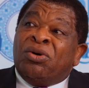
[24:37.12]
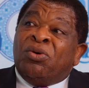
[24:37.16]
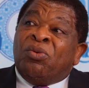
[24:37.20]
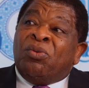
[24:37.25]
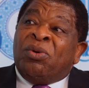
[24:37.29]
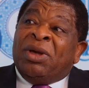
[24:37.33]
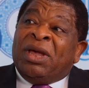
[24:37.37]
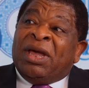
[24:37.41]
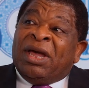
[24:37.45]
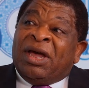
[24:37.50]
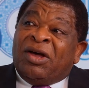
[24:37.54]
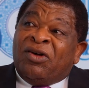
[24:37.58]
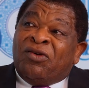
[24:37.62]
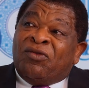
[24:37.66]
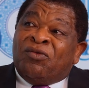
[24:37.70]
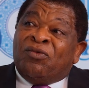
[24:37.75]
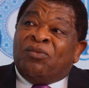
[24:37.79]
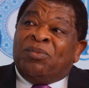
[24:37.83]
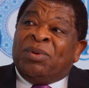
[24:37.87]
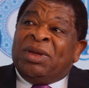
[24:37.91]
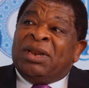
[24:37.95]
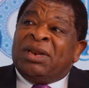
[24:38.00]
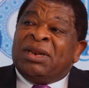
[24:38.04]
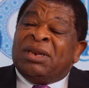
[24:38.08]
we have
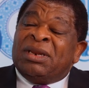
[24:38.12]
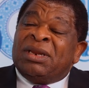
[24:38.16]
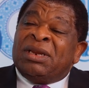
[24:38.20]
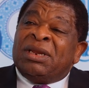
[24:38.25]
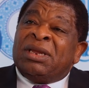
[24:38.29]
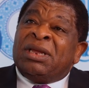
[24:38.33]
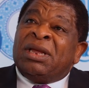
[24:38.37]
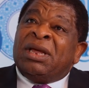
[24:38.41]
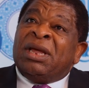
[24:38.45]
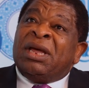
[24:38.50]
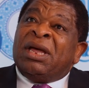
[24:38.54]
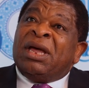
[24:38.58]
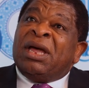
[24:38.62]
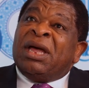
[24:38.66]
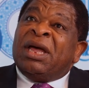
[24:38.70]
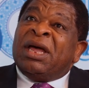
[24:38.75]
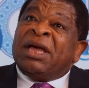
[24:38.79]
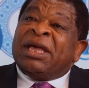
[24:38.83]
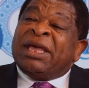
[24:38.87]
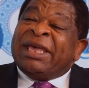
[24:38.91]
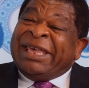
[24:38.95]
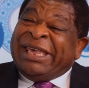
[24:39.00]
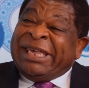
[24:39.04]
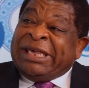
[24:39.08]
been
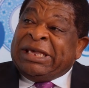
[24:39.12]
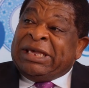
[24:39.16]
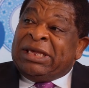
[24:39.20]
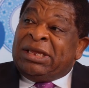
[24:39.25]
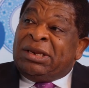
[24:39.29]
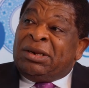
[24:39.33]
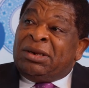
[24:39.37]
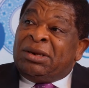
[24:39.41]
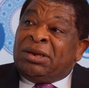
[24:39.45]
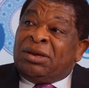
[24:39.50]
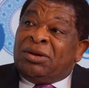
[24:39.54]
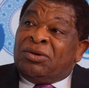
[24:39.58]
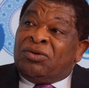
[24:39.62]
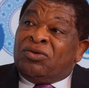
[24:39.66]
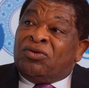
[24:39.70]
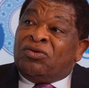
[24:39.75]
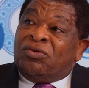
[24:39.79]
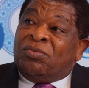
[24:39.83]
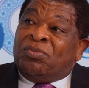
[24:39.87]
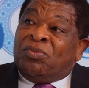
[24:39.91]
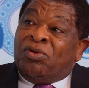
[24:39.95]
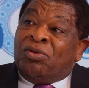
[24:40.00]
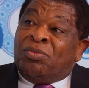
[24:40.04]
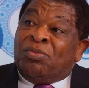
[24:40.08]
keen to
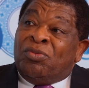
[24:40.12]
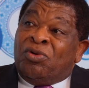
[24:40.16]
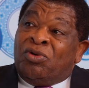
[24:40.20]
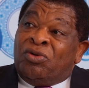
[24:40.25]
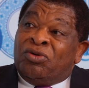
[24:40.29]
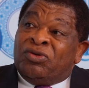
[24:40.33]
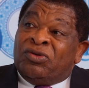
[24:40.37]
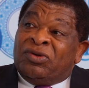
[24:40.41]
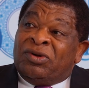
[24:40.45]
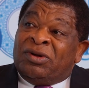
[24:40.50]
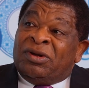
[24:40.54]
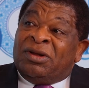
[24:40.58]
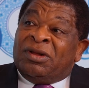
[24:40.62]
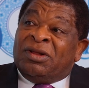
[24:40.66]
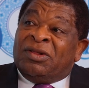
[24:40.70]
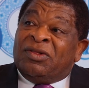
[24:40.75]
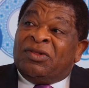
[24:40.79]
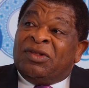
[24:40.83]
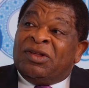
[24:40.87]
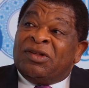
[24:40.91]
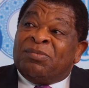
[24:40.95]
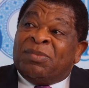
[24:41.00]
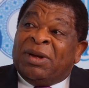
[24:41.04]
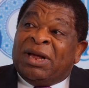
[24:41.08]
promote
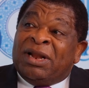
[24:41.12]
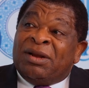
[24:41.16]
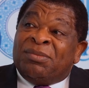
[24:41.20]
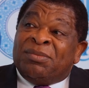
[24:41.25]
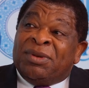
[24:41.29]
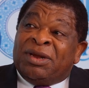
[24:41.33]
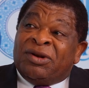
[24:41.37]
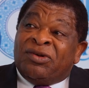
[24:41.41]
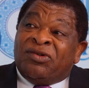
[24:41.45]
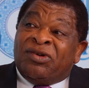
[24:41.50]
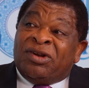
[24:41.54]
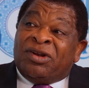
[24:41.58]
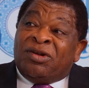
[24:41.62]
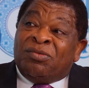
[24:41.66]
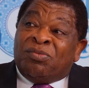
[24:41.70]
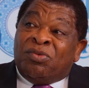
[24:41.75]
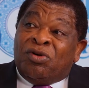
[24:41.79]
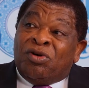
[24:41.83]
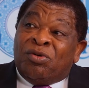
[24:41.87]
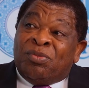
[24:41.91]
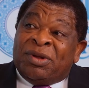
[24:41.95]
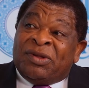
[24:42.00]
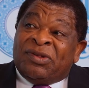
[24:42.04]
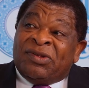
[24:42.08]
this parliamentary
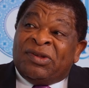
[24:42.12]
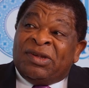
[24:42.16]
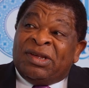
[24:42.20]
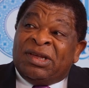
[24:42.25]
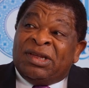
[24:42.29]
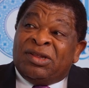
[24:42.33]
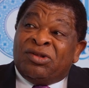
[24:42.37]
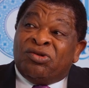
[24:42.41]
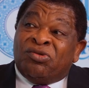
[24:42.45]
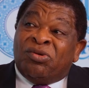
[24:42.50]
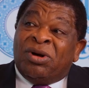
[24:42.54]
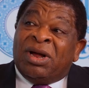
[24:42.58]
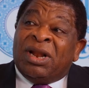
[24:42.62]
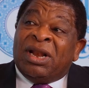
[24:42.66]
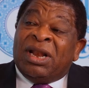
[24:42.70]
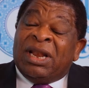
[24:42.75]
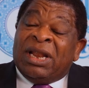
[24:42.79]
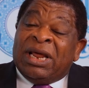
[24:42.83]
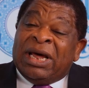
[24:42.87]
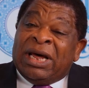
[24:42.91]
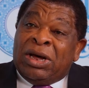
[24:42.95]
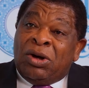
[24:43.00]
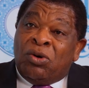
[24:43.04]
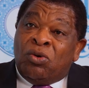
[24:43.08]
diplomacy, to
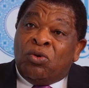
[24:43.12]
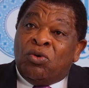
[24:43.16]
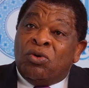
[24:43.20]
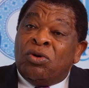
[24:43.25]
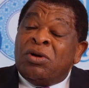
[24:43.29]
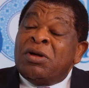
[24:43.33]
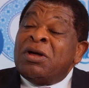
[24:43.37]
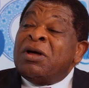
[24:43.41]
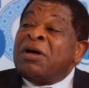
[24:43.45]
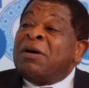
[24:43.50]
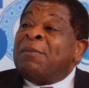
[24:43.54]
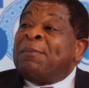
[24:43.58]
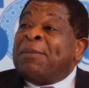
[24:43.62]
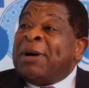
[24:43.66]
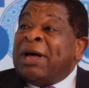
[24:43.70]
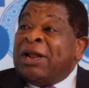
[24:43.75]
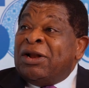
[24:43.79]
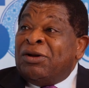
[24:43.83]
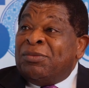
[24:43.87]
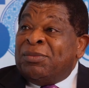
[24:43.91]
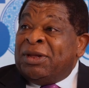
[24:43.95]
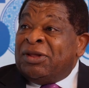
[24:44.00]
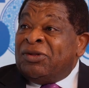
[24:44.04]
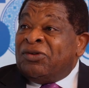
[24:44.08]
allow
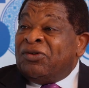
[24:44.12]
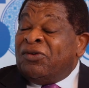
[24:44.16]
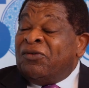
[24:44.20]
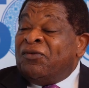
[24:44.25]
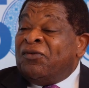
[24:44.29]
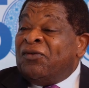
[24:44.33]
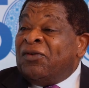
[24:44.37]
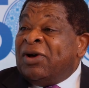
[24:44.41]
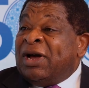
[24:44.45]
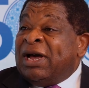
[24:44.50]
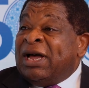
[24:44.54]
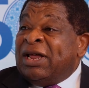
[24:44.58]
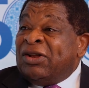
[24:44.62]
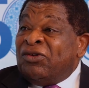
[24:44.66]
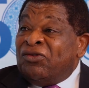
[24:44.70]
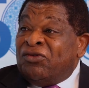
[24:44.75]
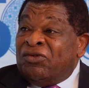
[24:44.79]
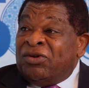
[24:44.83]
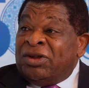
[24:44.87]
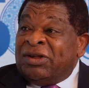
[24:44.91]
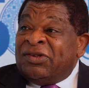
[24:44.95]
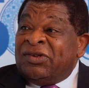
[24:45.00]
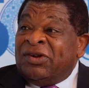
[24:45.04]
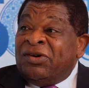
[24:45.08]
parliaments of
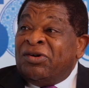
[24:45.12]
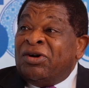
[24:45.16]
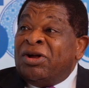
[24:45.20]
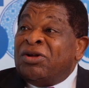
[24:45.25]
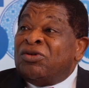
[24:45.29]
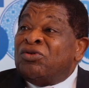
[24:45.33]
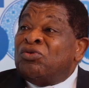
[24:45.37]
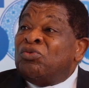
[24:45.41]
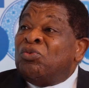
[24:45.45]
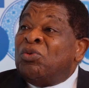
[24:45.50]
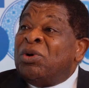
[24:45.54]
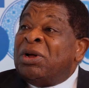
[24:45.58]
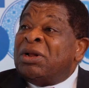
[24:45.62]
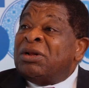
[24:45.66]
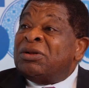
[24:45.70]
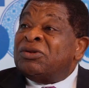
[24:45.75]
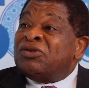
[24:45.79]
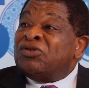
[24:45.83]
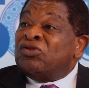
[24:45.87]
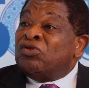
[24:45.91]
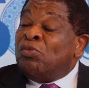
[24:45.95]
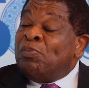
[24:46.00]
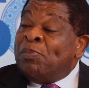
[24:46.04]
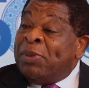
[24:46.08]
countries around the world
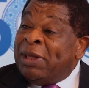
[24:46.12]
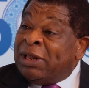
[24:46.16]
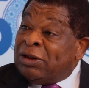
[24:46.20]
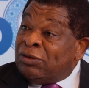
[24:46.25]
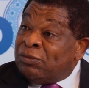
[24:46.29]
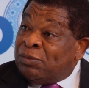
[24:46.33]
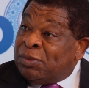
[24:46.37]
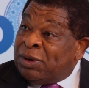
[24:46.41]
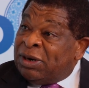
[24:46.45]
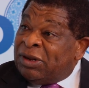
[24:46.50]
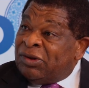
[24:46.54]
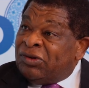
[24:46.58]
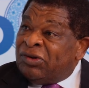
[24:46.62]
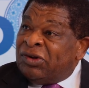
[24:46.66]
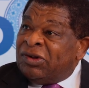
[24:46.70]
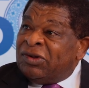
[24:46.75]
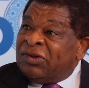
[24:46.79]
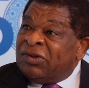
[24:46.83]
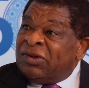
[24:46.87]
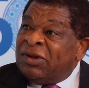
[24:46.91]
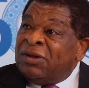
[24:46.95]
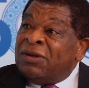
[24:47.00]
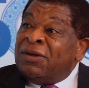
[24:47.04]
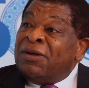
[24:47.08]
to build
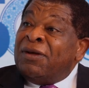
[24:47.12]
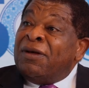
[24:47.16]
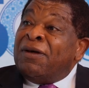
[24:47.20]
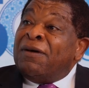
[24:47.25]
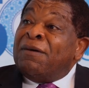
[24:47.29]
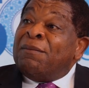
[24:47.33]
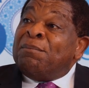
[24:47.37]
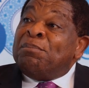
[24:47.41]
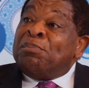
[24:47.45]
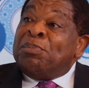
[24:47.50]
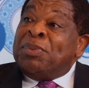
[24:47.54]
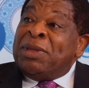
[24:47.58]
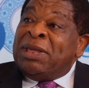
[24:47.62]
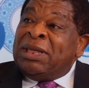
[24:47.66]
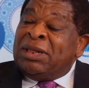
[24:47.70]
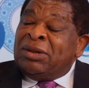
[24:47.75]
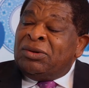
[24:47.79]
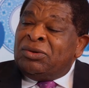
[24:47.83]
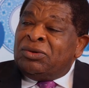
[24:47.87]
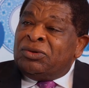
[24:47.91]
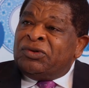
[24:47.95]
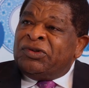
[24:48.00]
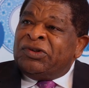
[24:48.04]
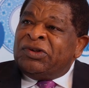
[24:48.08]
bridges,
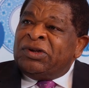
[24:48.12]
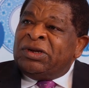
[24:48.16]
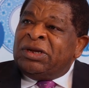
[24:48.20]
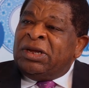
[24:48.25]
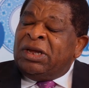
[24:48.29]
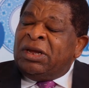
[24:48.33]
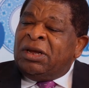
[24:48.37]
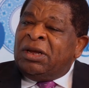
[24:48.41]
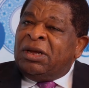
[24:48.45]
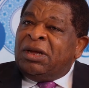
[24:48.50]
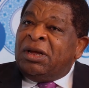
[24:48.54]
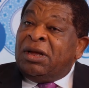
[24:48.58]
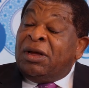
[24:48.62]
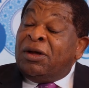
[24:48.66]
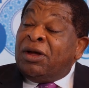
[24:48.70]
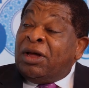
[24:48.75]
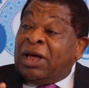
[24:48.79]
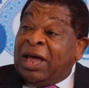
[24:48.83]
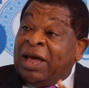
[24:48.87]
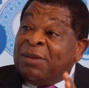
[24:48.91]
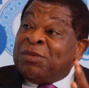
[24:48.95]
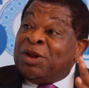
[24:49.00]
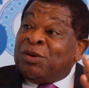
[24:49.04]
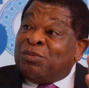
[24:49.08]
bridges
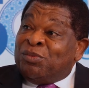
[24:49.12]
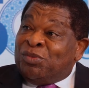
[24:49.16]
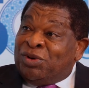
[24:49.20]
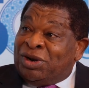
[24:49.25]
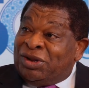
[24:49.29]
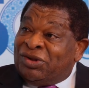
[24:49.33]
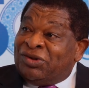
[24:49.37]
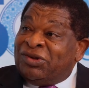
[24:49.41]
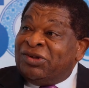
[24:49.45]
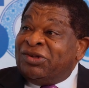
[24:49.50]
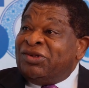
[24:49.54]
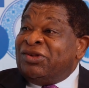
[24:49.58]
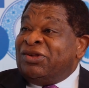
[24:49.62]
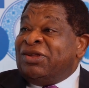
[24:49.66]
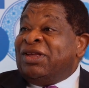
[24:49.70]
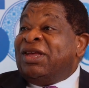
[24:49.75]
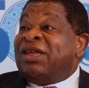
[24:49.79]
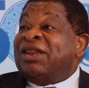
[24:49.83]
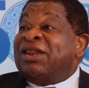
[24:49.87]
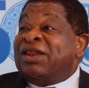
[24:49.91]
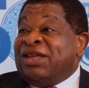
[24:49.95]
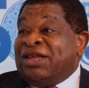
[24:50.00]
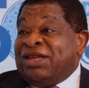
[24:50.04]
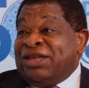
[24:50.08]
in
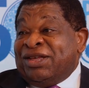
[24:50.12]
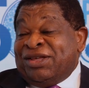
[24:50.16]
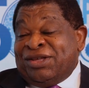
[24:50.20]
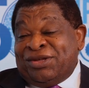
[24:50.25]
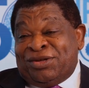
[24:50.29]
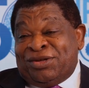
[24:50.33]
the